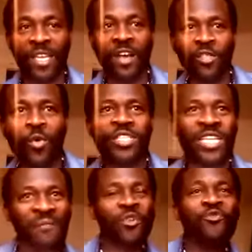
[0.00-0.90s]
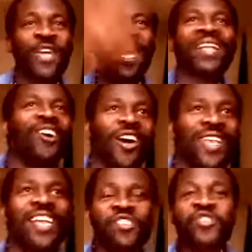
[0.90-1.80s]
In other words, they have to
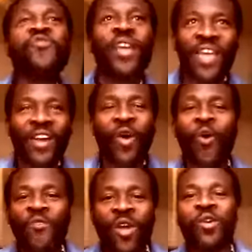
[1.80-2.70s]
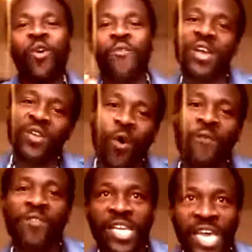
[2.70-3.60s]
reincarnate you here over and over and
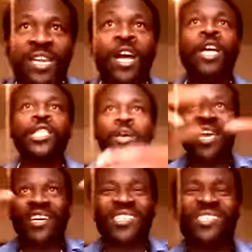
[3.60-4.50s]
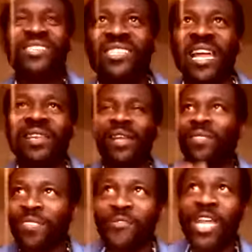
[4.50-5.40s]
over again so they could sustain
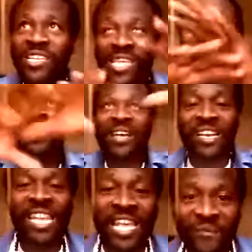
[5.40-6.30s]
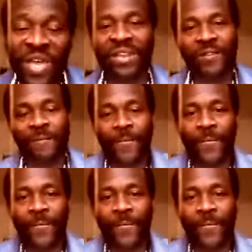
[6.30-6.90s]
their 3D living.